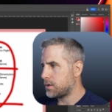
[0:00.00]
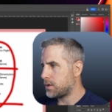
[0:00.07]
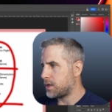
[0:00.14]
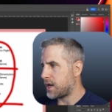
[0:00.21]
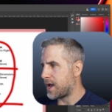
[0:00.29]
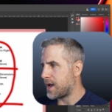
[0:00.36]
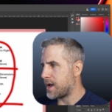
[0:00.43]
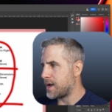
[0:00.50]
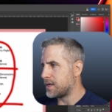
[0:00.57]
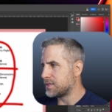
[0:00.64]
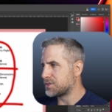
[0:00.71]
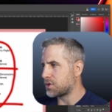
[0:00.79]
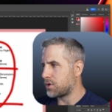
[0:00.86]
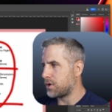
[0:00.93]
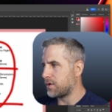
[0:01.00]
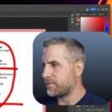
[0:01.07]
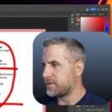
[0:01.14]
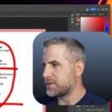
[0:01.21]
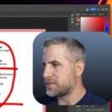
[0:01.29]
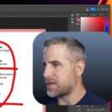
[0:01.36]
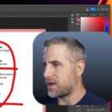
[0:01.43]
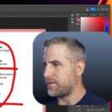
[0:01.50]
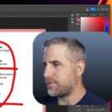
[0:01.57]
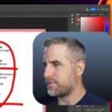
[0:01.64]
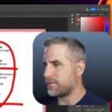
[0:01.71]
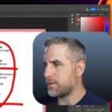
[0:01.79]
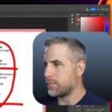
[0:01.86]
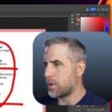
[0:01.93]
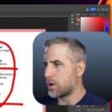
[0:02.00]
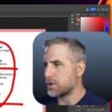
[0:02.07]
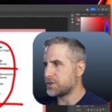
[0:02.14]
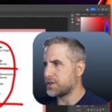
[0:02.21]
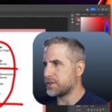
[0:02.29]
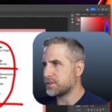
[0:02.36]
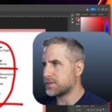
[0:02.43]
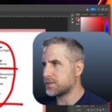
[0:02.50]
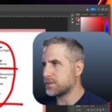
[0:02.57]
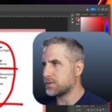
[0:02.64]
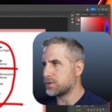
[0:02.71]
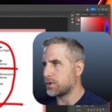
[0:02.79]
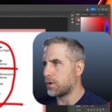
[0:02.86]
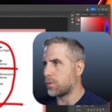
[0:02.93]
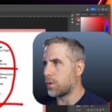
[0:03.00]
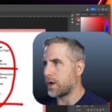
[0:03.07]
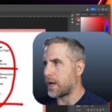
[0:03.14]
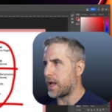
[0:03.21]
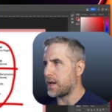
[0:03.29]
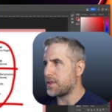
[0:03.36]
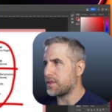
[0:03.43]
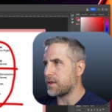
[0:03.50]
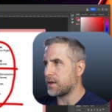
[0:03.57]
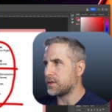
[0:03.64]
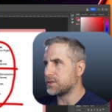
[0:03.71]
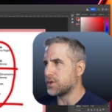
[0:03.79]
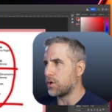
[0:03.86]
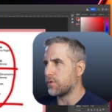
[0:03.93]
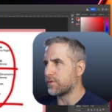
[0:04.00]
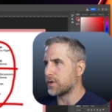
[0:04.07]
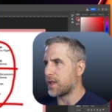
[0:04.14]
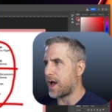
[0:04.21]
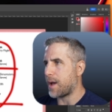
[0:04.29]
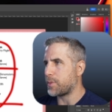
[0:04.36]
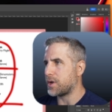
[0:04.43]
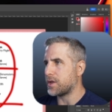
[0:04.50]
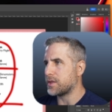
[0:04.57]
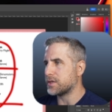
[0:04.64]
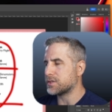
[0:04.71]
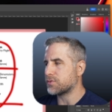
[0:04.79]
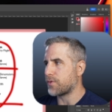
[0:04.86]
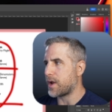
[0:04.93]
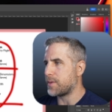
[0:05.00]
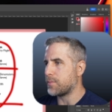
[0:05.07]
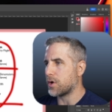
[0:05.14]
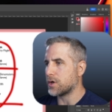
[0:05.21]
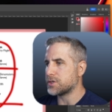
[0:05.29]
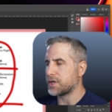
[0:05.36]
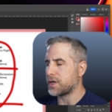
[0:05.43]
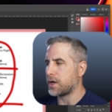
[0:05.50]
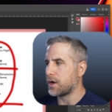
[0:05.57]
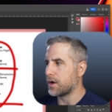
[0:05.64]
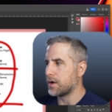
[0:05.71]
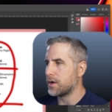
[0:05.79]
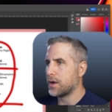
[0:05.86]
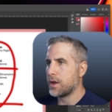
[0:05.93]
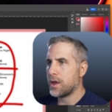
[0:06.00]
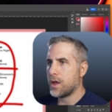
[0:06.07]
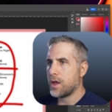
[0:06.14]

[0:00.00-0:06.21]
It has all of the safe margins, so you don't want anything to overlap into this red margin here.